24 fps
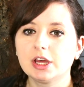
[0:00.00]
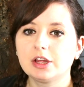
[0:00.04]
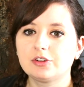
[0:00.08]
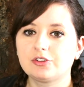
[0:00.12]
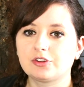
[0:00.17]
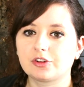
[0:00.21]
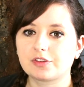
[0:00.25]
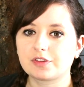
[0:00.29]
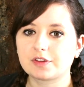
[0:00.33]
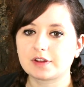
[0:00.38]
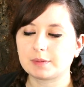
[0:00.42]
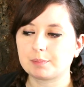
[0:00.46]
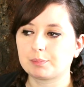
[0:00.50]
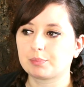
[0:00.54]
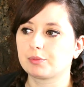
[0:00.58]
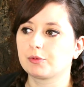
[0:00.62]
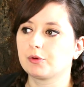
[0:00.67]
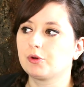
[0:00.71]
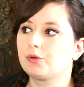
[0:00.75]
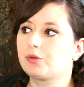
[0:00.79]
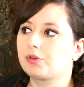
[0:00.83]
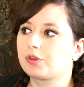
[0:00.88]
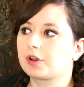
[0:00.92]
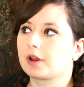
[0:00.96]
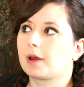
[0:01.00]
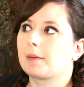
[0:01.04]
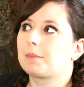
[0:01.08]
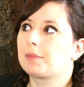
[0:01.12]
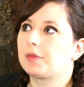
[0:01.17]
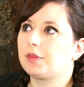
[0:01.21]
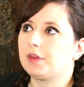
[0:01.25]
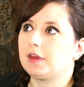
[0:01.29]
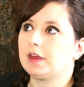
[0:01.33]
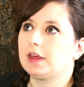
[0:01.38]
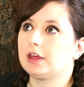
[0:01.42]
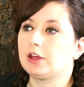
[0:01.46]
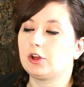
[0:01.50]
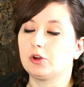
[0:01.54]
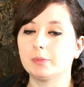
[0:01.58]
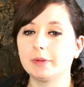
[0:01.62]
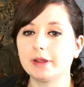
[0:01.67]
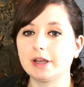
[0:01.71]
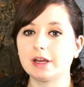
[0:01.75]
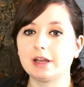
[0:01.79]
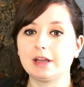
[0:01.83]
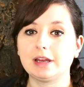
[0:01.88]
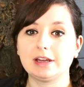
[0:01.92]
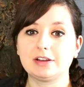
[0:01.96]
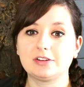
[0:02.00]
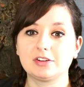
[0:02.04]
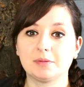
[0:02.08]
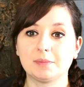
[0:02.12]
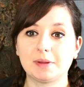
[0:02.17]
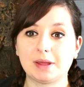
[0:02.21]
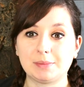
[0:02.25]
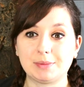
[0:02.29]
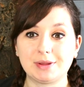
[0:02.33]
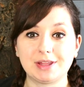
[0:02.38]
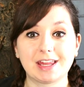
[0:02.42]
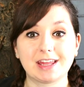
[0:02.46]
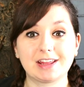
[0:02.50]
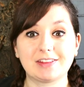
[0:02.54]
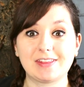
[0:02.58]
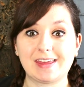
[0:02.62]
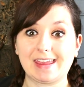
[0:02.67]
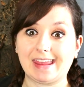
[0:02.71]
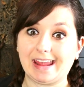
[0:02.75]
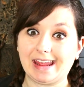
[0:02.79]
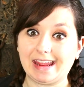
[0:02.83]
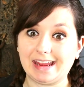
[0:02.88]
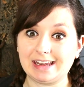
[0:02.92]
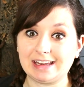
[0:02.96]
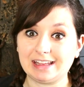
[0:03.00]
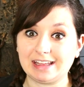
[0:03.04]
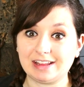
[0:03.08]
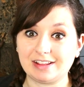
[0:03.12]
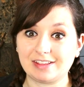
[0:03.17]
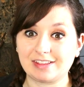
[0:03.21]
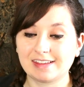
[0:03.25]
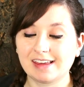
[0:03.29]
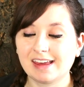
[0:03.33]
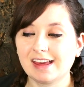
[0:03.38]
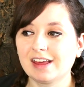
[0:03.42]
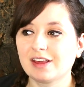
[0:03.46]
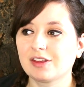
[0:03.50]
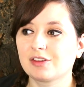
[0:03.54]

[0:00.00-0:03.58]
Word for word: just to boost up the humidity to maybe like the 80s.